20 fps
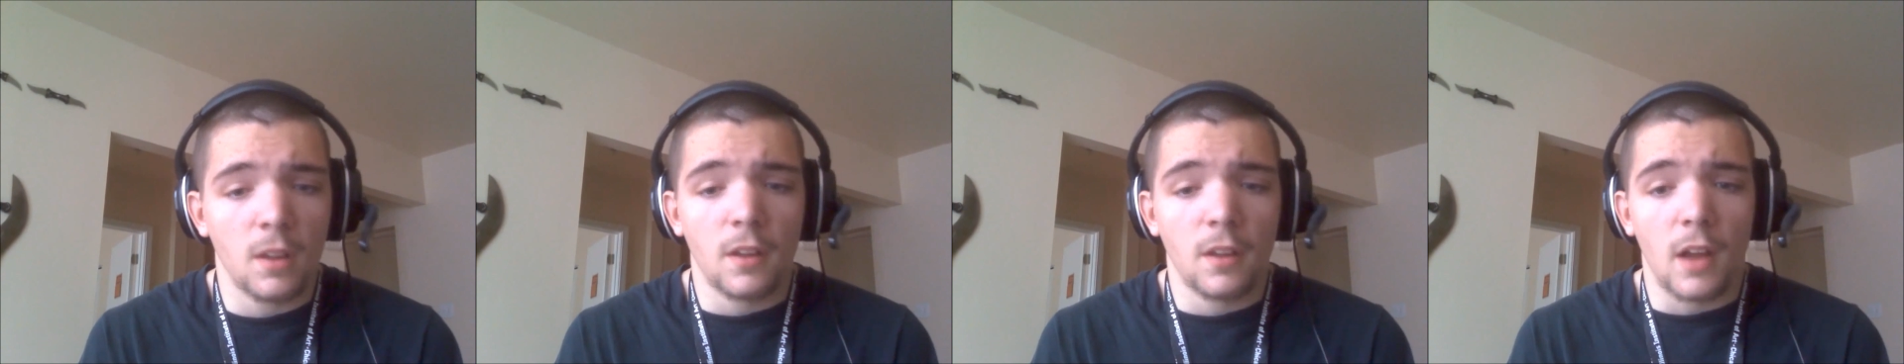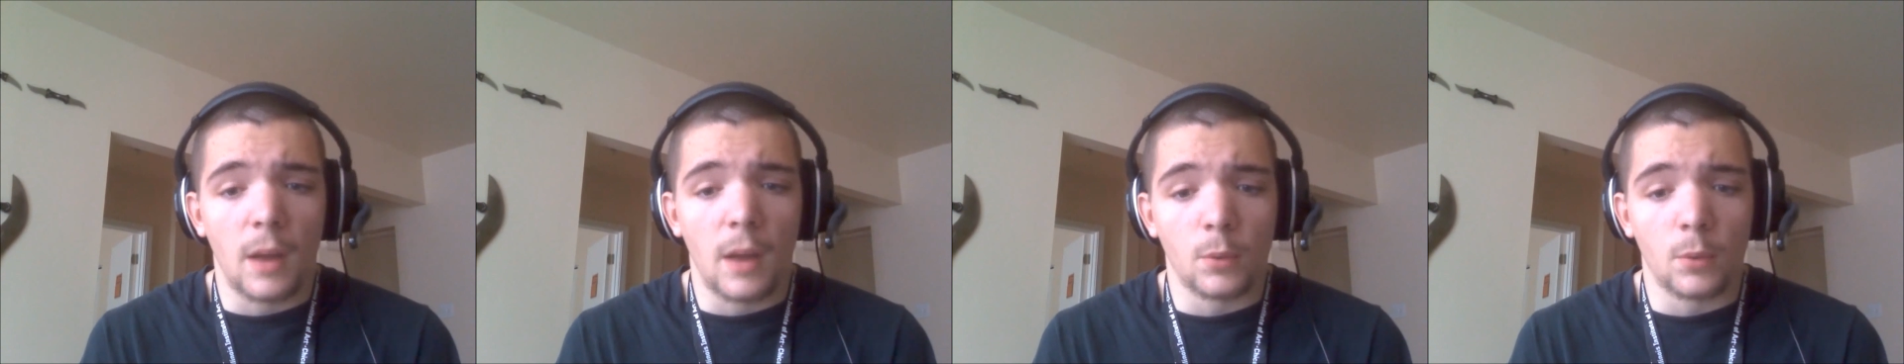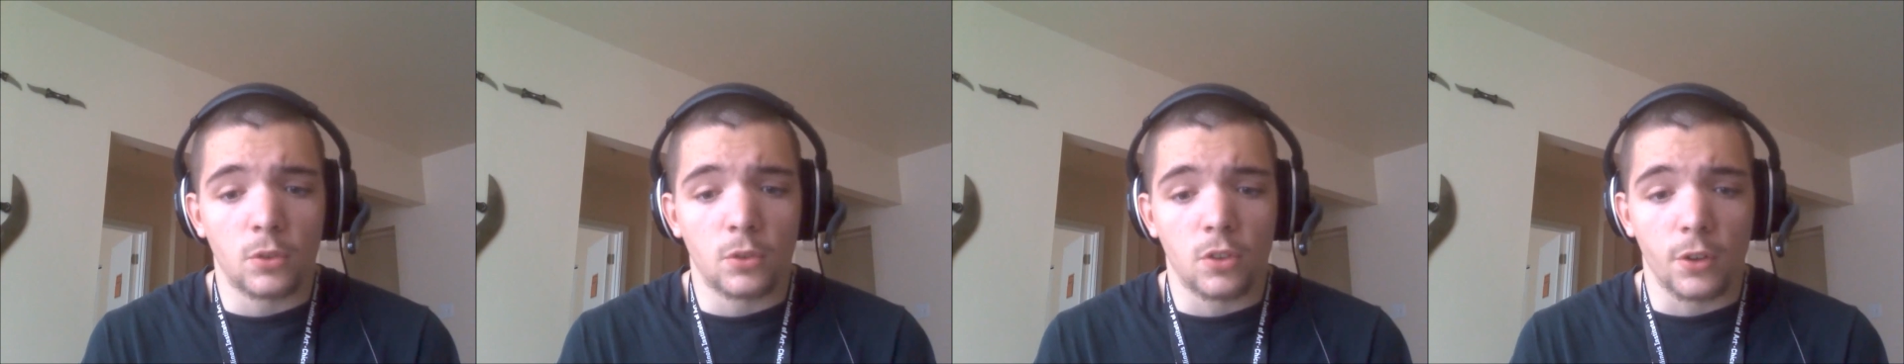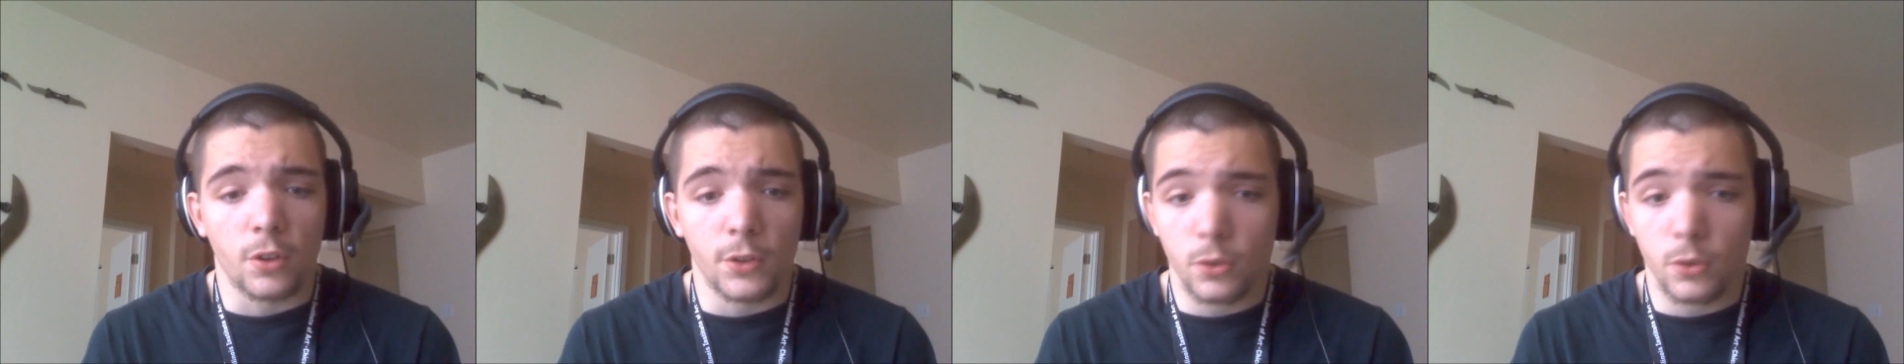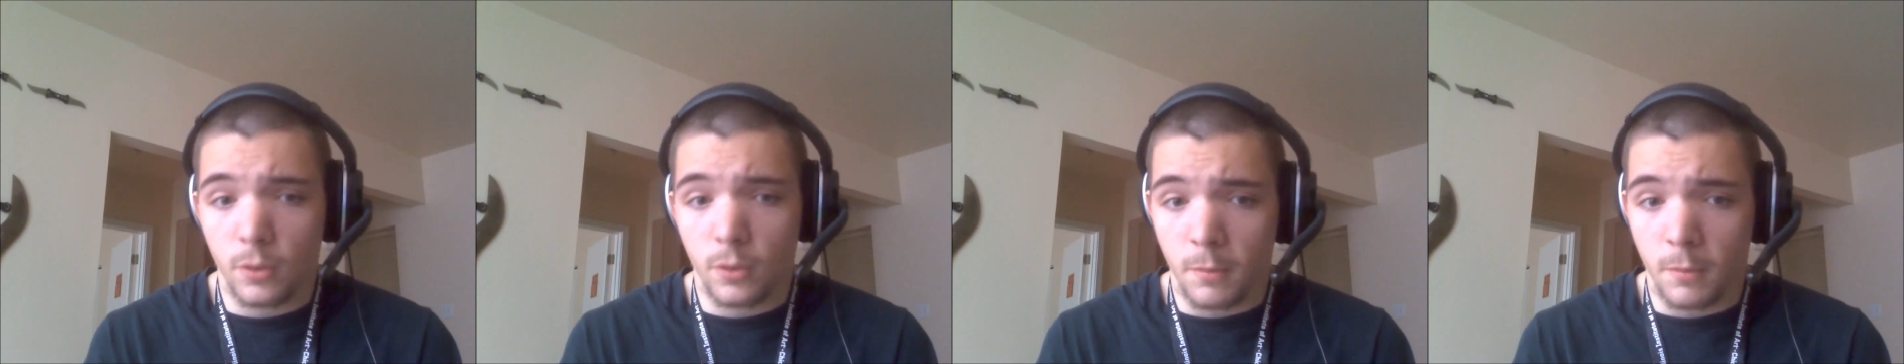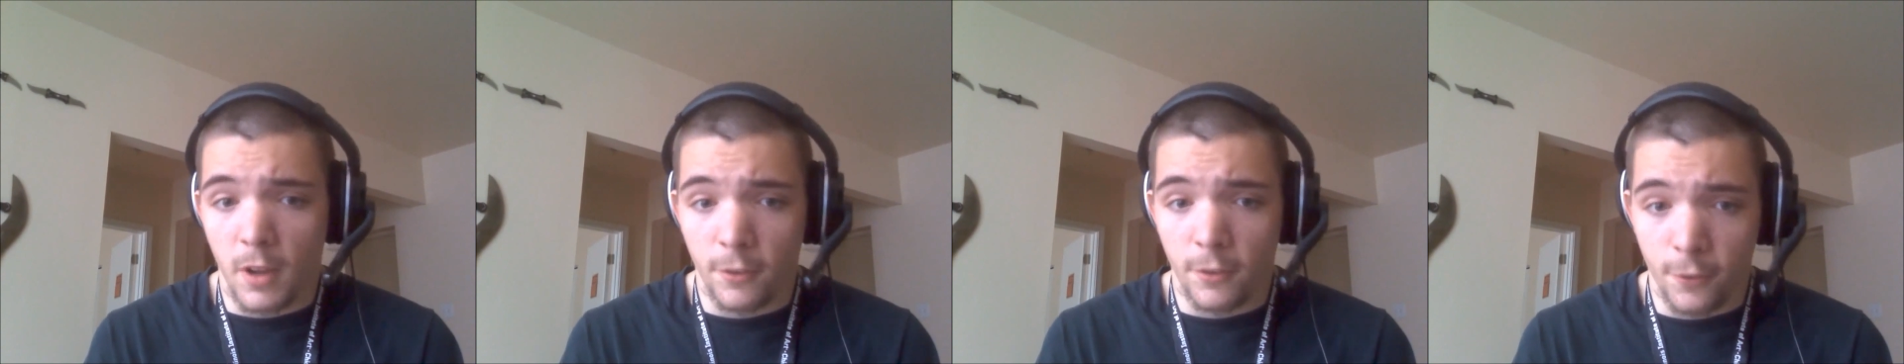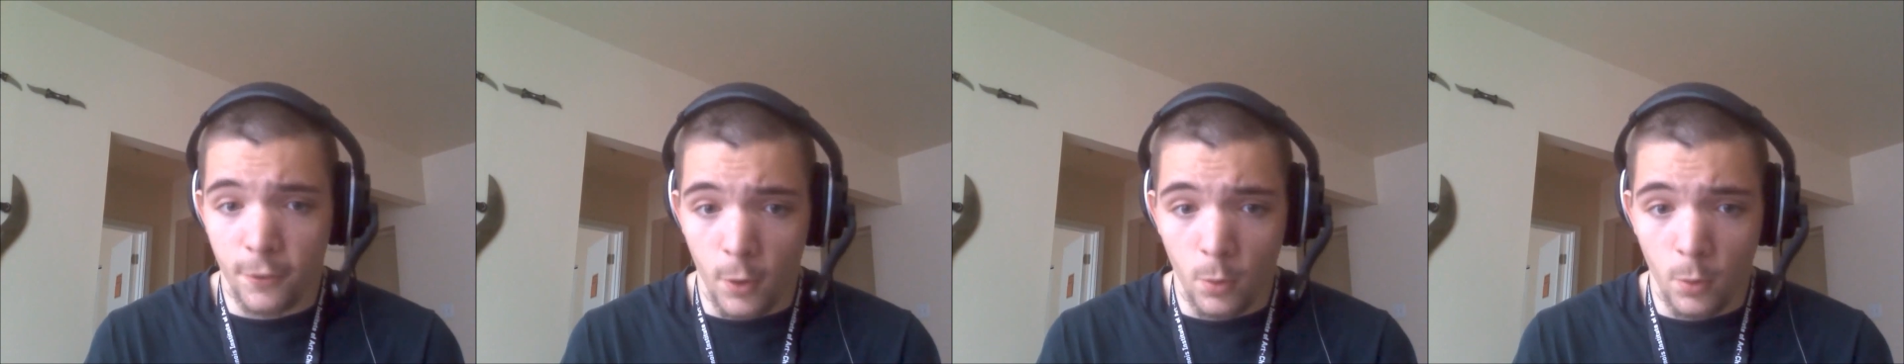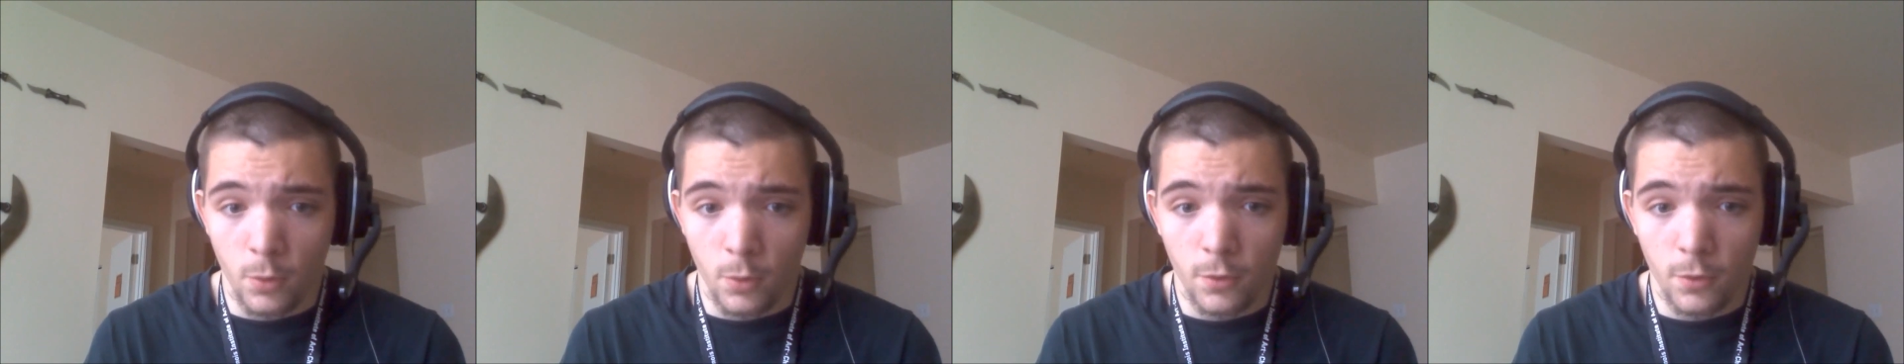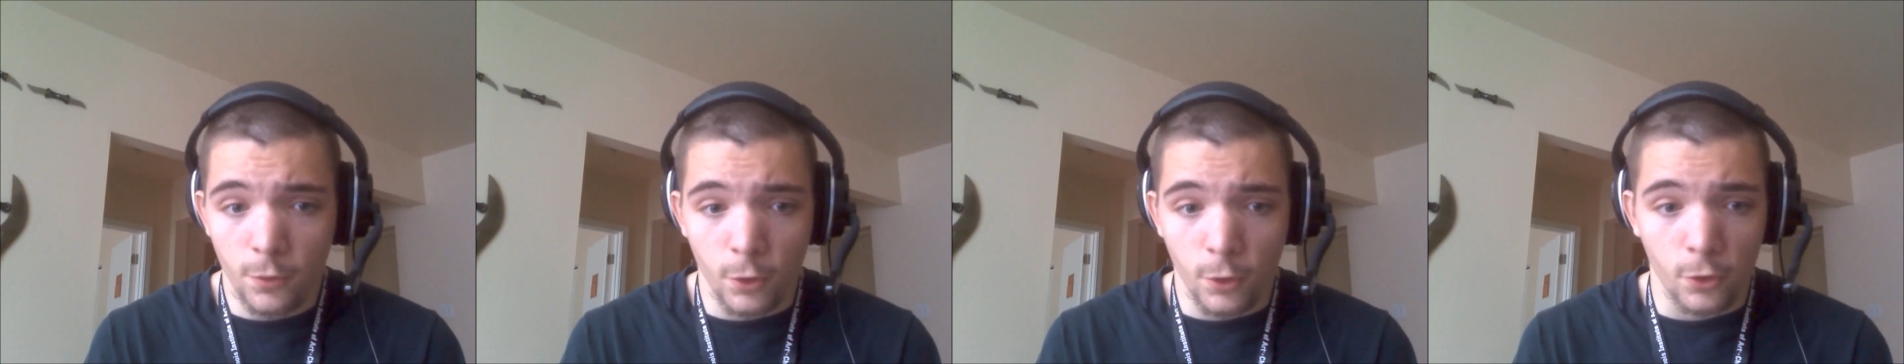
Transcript: I will start using my phone for